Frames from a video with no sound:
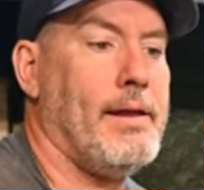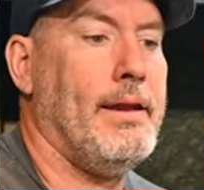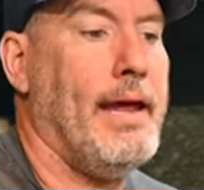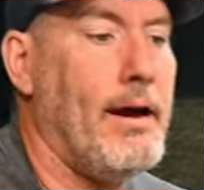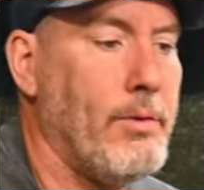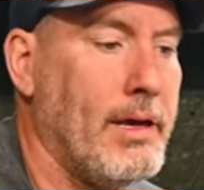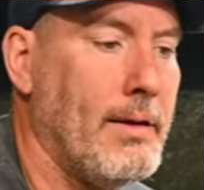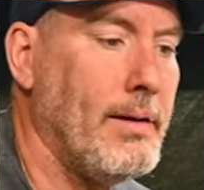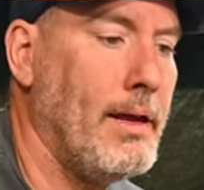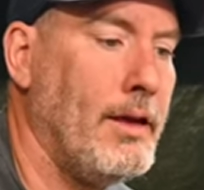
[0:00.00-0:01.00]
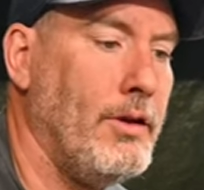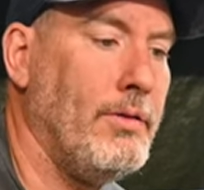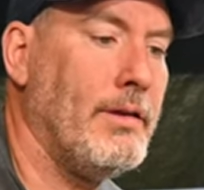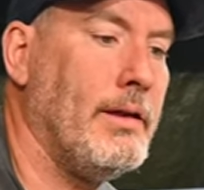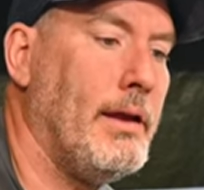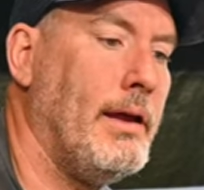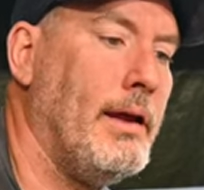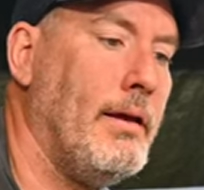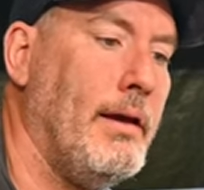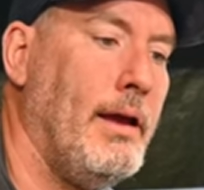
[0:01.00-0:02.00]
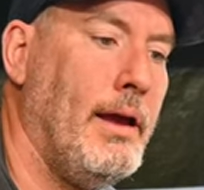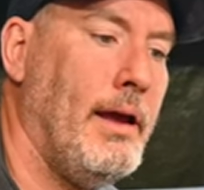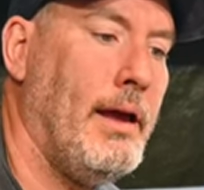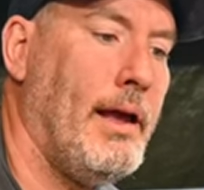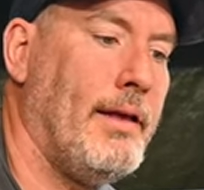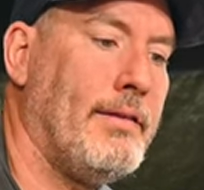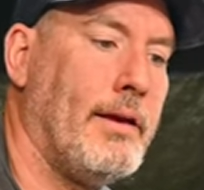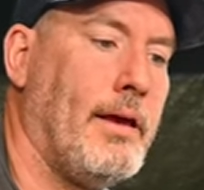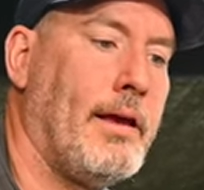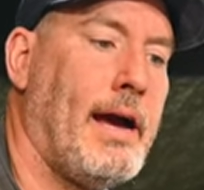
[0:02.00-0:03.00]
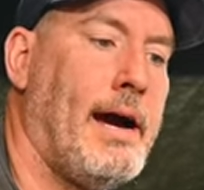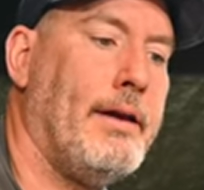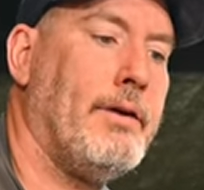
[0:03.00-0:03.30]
now we can use it as a guide